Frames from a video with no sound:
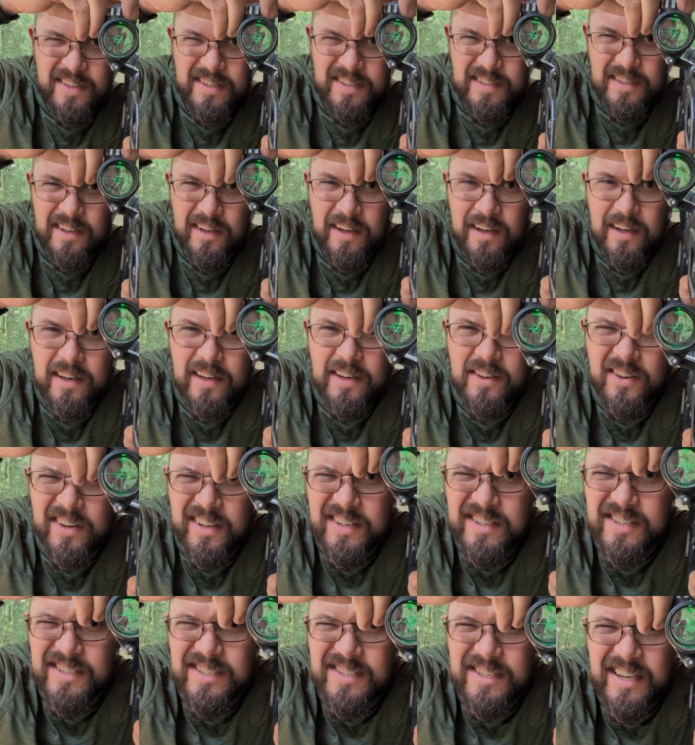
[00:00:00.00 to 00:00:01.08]
this on, you
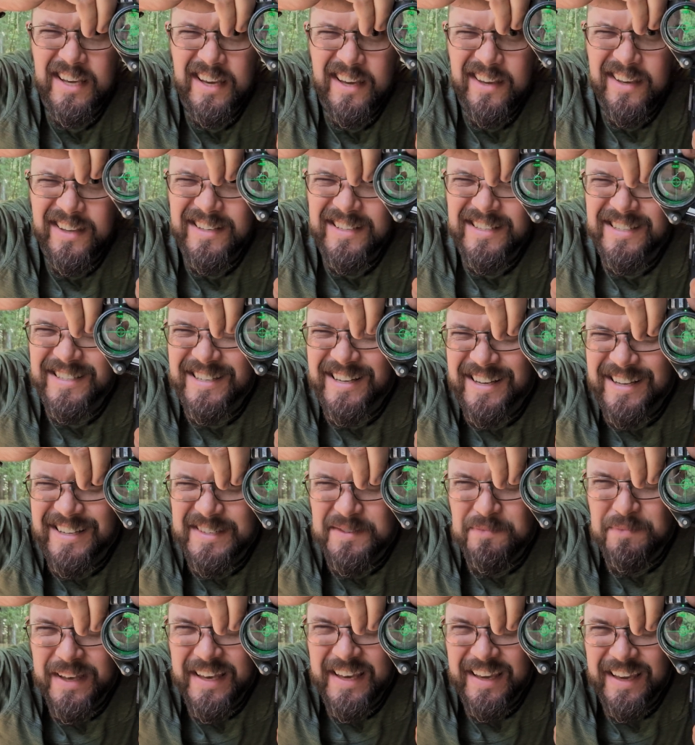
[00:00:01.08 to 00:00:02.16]
can just
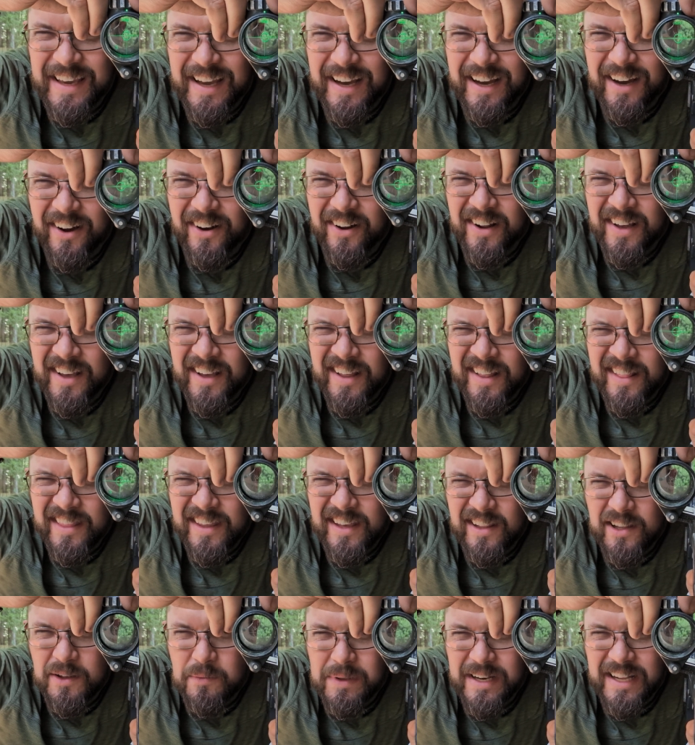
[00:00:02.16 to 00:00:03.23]
make out the
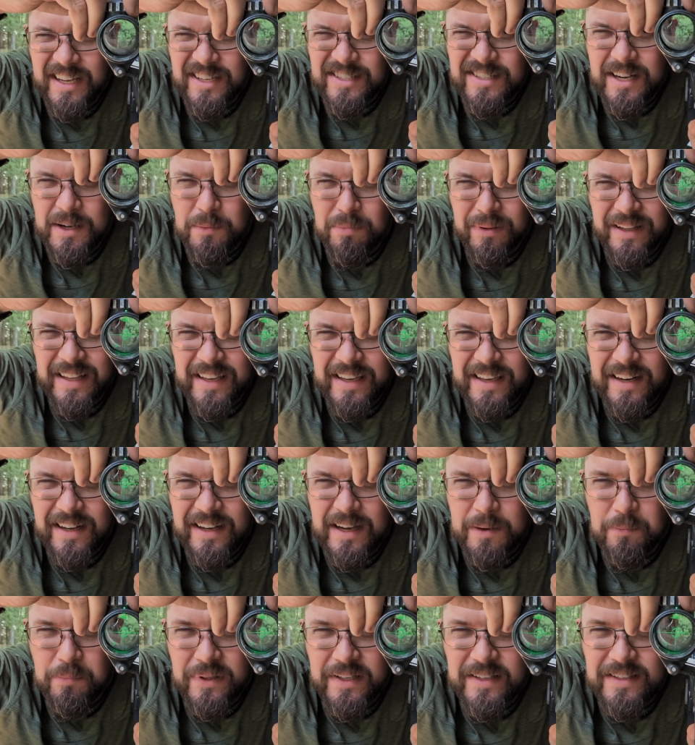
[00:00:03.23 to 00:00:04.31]
illumination. I'll blink it a
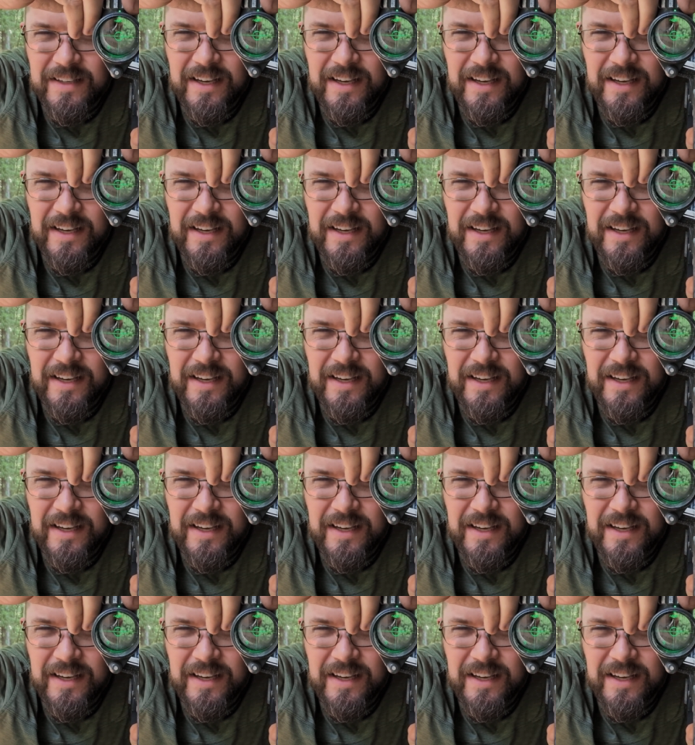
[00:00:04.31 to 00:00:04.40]
couple of